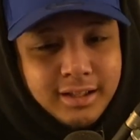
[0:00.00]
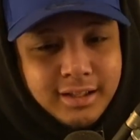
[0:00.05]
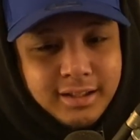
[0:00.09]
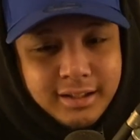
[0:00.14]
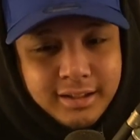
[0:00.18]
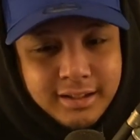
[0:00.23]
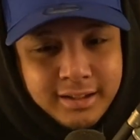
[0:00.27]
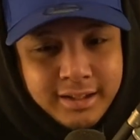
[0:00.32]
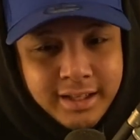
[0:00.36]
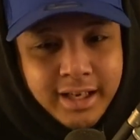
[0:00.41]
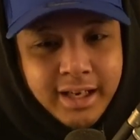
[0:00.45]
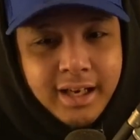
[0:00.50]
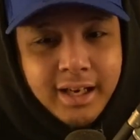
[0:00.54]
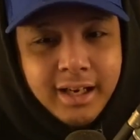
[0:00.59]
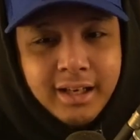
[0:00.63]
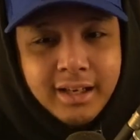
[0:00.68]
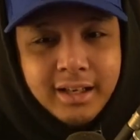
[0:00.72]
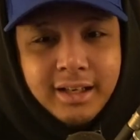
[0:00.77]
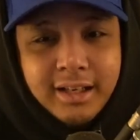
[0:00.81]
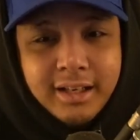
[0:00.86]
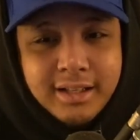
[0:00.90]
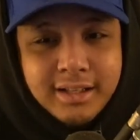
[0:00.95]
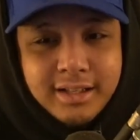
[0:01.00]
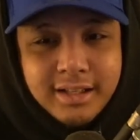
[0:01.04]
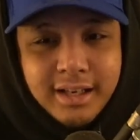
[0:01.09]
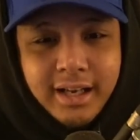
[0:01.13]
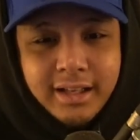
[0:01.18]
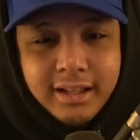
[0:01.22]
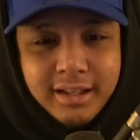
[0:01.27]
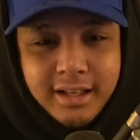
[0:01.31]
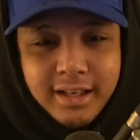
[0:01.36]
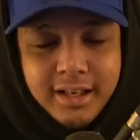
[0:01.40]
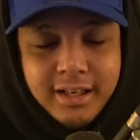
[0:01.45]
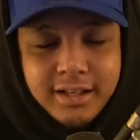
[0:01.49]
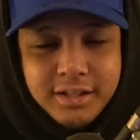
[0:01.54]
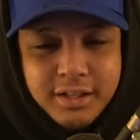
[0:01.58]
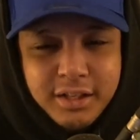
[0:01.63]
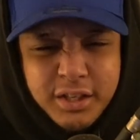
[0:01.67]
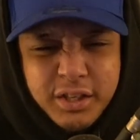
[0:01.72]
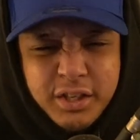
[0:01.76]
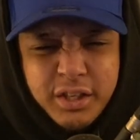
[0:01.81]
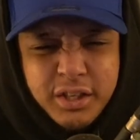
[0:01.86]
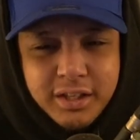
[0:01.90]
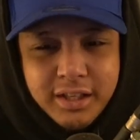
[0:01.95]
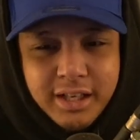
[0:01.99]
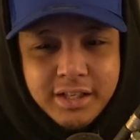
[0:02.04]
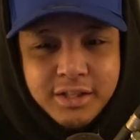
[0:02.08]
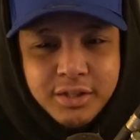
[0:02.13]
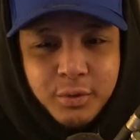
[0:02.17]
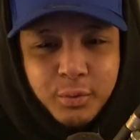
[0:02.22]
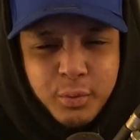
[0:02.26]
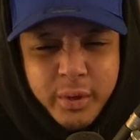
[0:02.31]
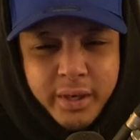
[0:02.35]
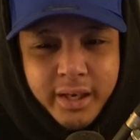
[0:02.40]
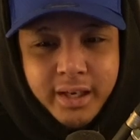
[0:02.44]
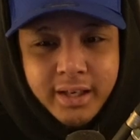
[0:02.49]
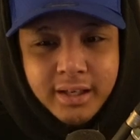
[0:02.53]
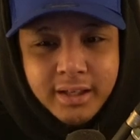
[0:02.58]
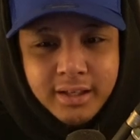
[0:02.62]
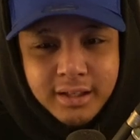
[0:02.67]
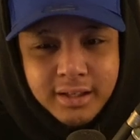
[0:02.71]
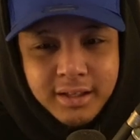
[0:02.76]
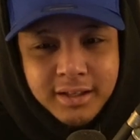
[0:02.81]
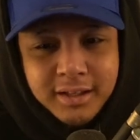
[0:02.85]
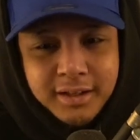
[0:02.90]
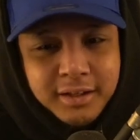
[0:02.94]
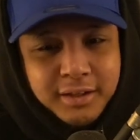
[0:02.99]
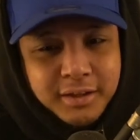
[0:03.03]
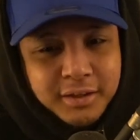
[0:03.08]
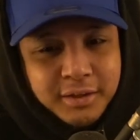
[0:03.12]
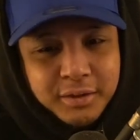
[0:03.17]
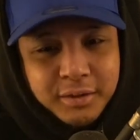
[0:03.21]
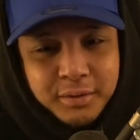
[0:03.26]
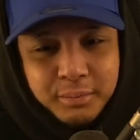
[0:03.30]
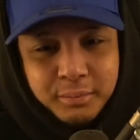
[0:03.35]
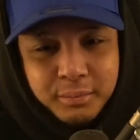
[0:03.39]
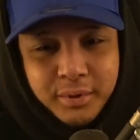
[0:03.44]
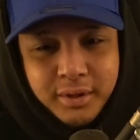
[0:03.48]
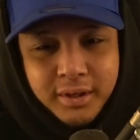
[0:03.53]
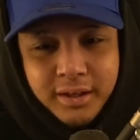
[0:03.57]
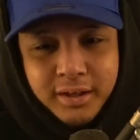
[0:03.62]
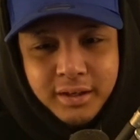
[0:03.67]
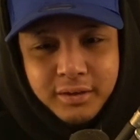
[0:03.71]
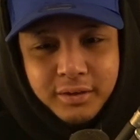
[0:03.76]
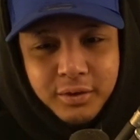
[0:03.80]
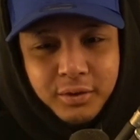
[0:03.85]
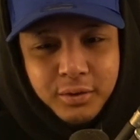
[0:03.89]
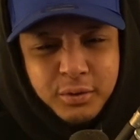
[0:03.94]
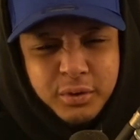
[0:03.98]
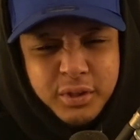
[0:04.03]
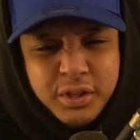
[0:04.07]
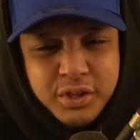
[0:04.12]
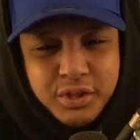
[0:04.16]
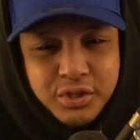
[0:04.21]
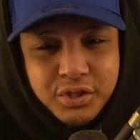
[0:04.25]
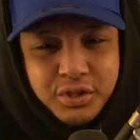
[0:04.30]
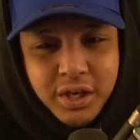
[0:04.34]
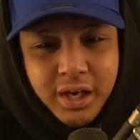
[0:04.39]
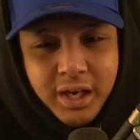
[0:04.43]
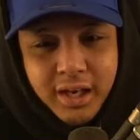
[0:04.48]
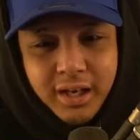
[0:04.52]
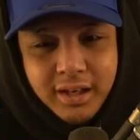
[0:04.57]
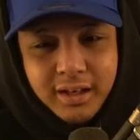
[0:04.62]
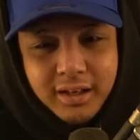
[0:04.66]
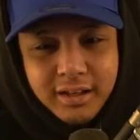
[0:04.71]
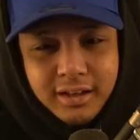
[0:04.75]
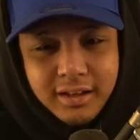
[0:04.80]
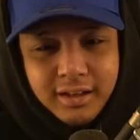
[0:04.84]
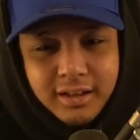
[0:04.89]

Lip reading: Yeah, I think it's a win, but holy shit.